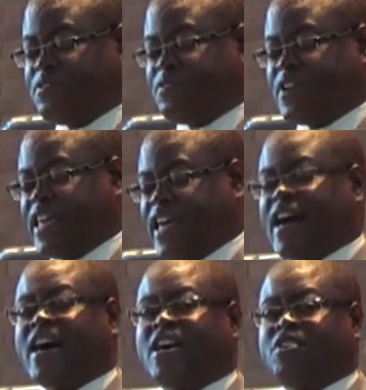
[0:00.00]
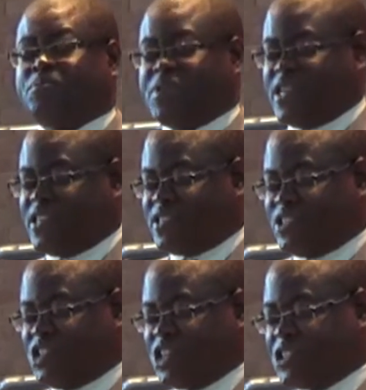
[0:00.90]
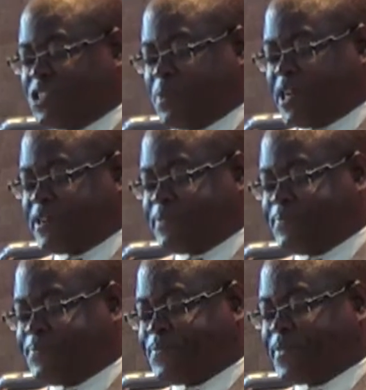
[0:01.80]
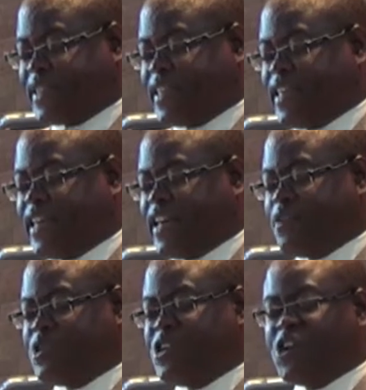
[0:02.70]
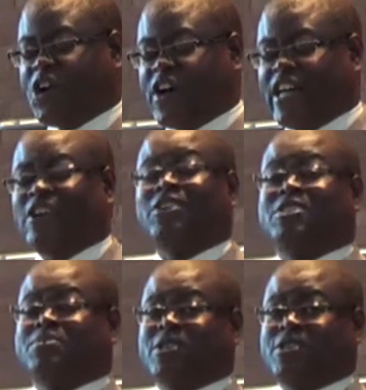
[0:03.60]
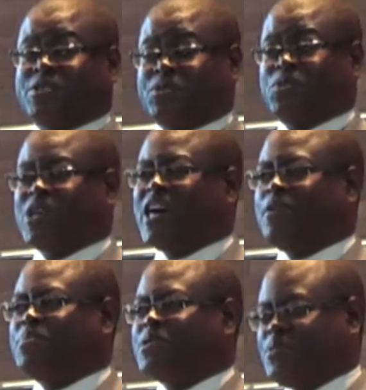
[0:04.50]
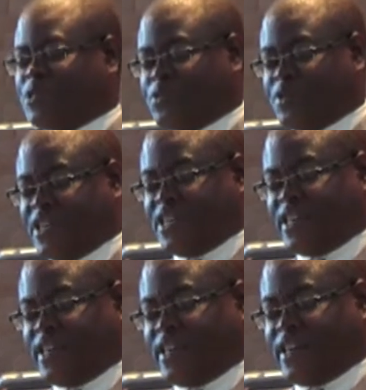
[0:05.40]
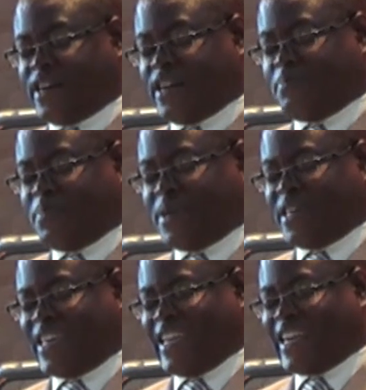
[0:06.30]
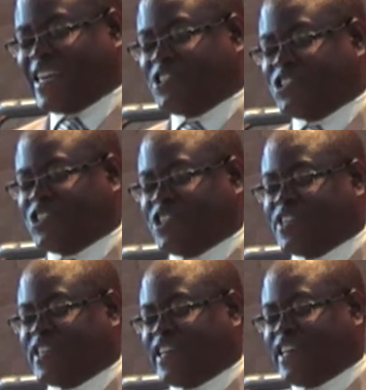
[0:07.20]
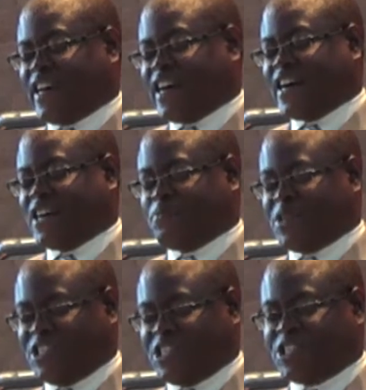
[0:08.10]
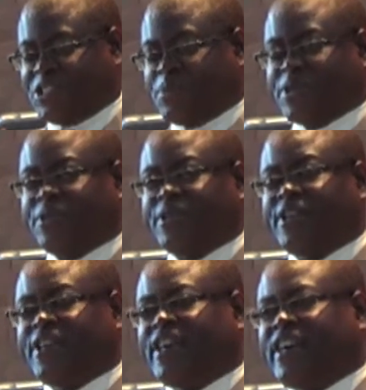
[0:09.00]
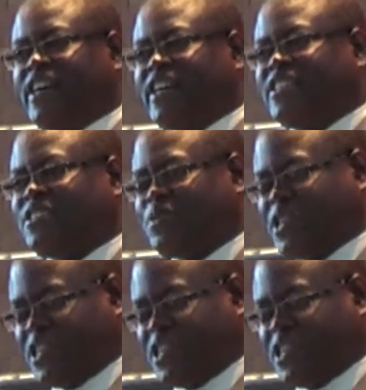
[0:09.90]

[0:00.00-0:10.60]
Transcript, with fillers: of Ahab and Jezebel. And we know a lot about what happened between uh, Elijah, Ahab, and Jezebel. And we